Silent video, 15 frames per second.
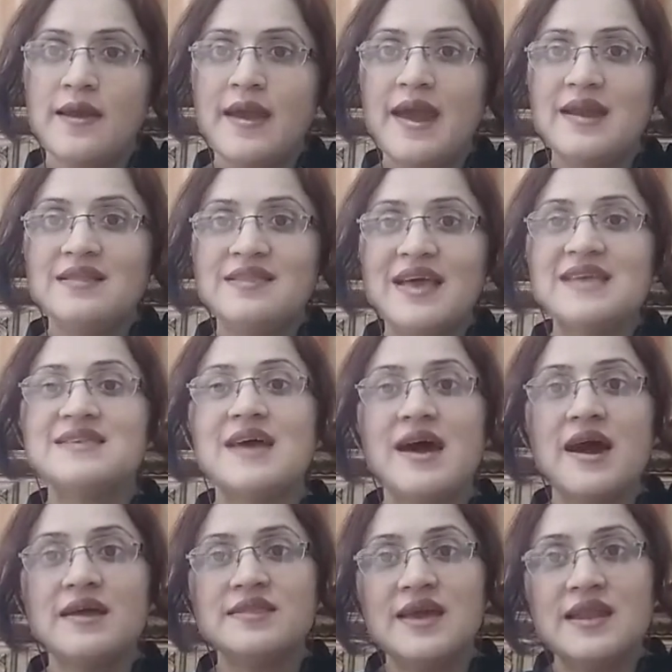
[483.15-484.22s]
And this,
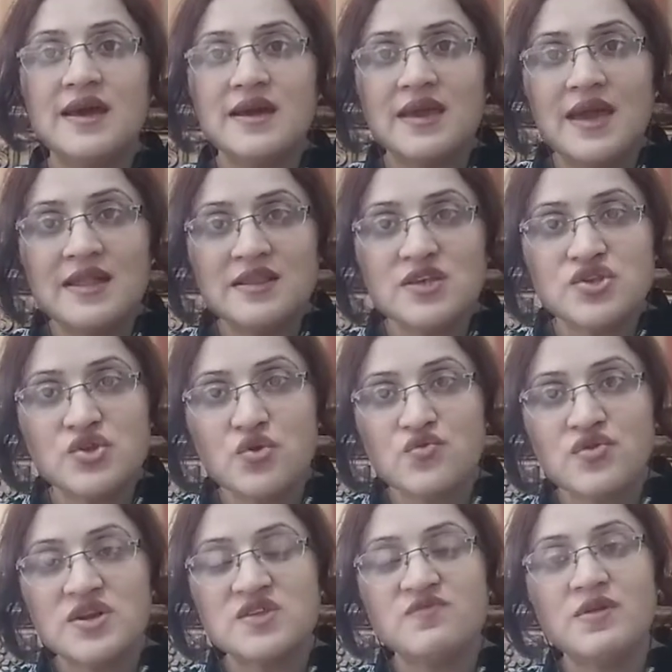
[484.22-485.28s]
then again these
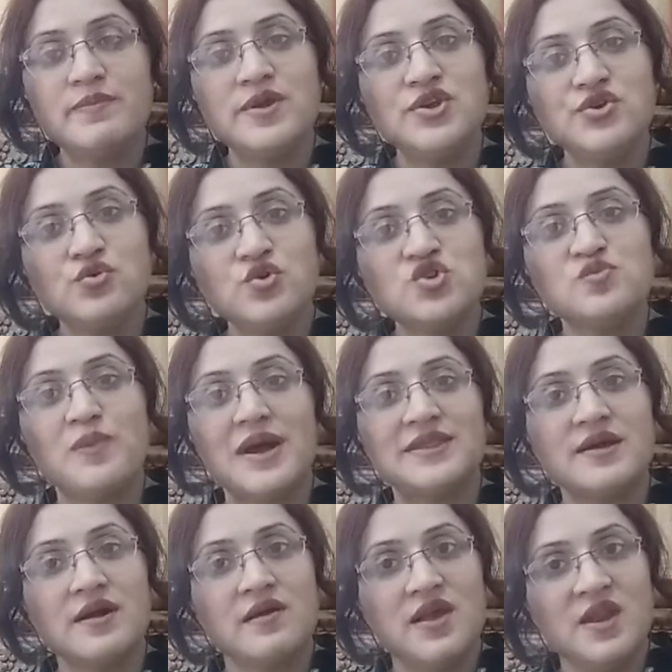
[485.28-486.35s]
nutrients will be used by
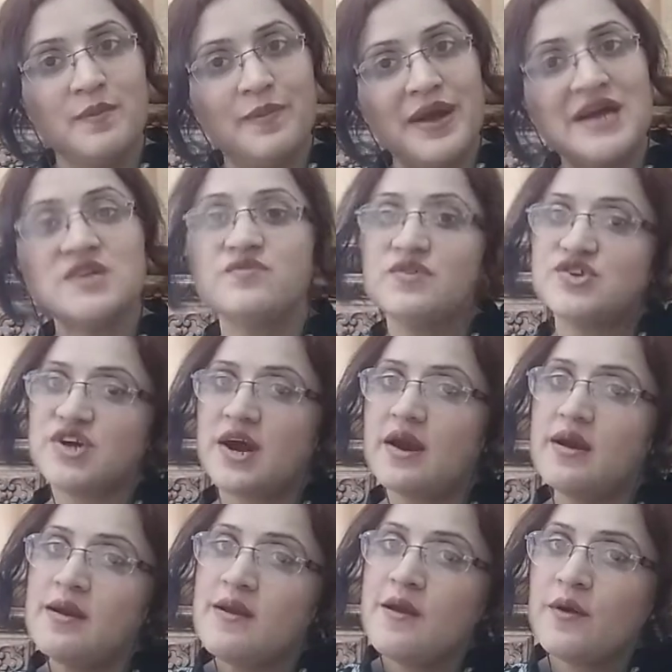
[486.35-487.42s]
the green plants which are
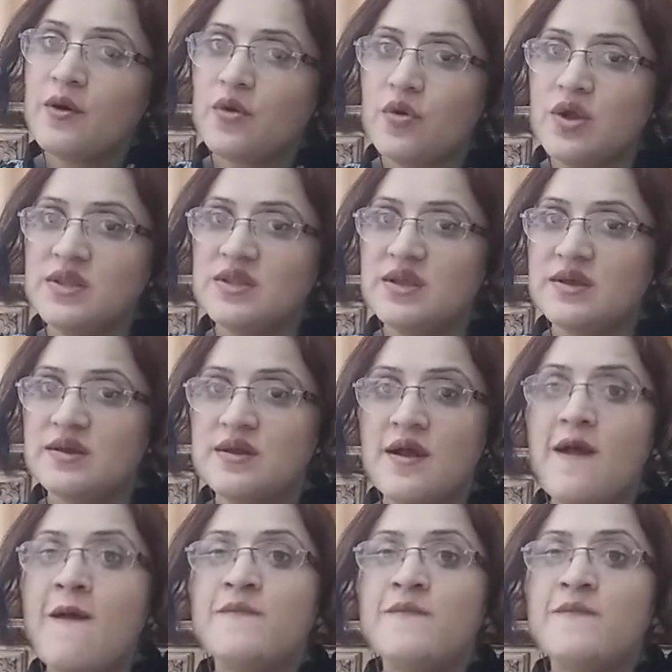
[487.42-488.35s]
growing there.